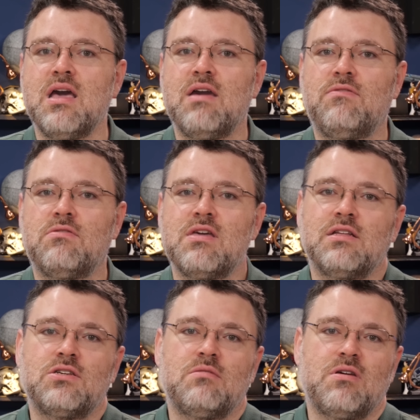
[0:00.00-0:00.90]
If you think
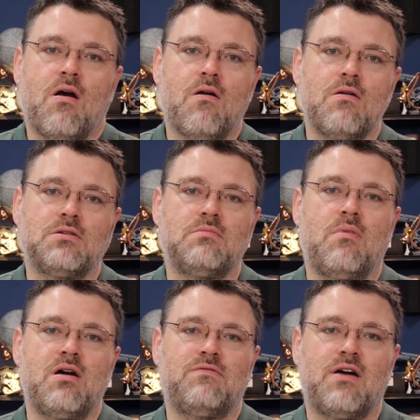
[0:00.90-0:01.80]
it's going to be hard to
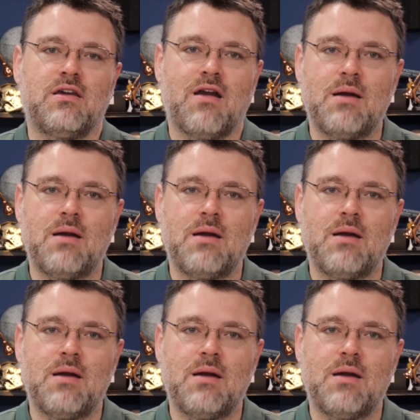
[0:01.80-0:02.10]
modify your